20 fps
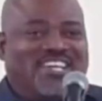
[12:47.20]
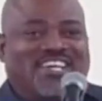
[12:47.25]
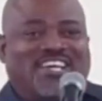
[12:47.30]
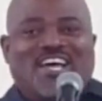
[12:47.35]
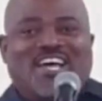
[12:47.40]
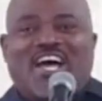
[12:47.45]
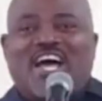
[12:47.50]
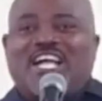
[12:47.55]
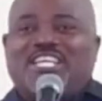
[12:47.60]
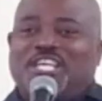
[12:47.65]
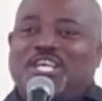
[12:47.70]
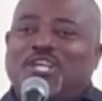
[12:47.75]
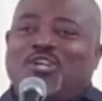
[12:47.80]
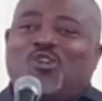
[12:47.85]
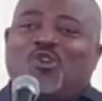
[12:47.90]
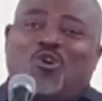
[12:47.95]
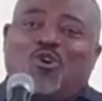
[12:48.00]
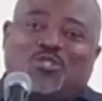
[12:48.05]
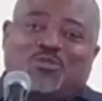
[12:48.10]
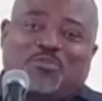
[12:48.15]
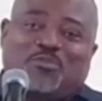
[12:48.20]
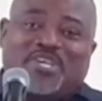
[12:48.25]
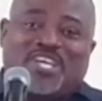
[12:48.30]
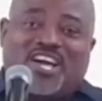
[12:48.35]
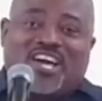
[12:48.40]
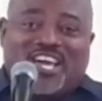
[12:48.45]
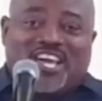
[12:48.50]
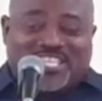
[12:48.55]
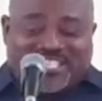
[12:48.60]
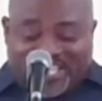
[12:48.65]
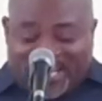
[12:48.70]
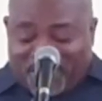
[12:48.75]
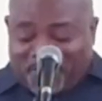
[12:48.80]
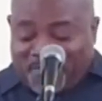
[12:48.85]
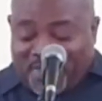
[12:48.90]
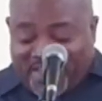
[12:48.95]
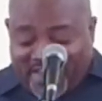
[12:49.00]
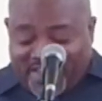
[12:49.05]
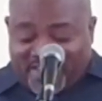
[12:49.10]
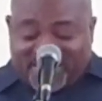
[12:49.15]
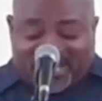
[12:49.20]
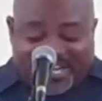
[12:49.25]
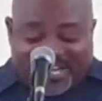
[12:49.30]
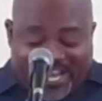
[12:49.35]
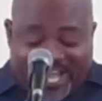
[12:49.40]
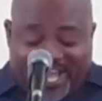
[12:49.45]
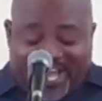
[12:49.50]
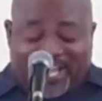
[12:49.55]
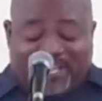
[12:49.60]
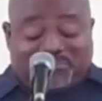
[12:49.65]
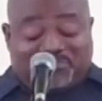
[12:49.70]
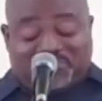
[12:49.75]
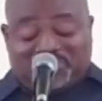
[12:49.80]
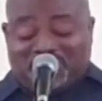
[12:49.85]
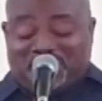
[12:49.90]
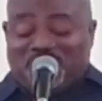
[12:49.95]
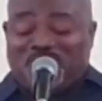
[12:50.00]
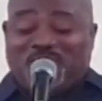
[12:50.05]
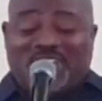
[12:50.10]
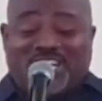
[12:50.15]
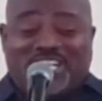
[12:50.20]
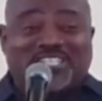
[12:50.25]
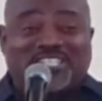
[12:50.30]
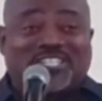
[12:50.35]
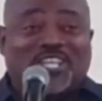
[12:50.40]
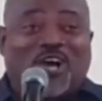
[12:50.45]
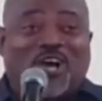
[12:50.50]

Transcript: As I closed my eyes and I began to clap to this song.